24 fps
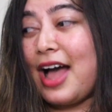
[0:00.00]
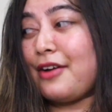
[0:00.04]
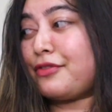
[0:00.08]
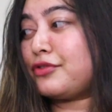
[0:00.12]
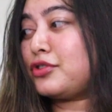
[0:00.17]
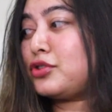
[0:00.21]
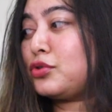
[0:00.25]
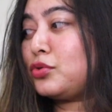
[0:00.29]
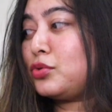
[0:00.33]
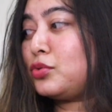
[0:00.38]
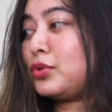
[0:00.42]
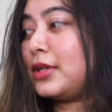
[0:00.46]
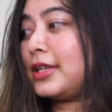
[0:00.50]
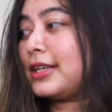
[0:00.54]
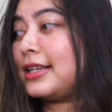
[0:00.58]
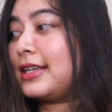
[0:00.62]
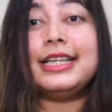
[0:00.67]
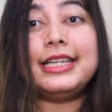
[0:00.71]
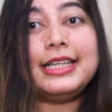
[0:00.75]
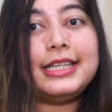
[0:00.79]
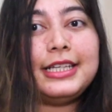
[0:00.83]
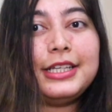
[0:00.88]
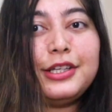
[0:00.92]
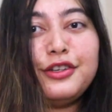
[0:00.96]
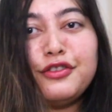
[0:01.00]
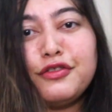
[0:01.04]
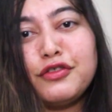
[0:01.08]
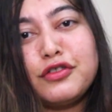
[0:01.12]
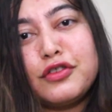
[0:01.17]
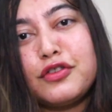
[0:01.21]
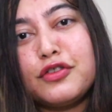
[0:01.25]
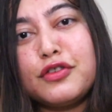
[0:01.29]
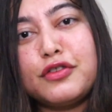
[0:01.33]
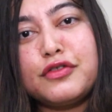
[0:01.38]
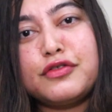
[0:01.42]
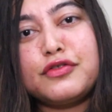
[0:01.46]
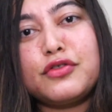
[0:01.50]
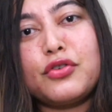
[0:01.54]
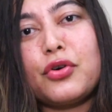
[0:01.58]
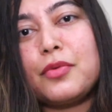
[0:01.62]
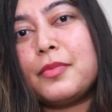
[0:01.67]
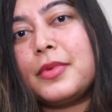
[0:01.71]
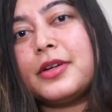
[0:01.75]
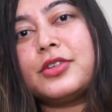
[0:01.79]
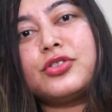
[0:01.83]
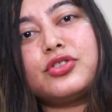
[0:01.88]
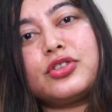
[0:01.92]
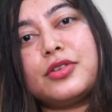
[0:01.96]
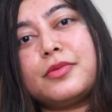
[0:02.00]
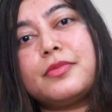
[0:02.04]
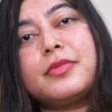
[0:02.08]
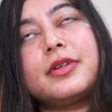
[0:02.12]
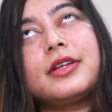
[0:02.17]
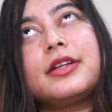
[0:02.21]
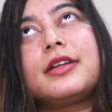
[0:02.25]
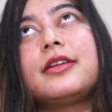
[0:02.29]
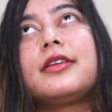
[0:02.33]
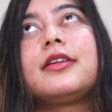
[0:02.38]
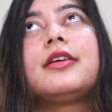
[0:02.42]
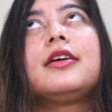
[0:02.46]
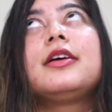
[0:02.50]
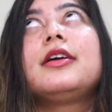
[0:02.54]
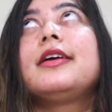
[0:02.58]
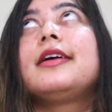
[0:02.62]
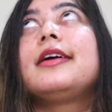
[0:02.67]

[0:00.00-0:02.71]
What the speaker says: I have to leave for my trip in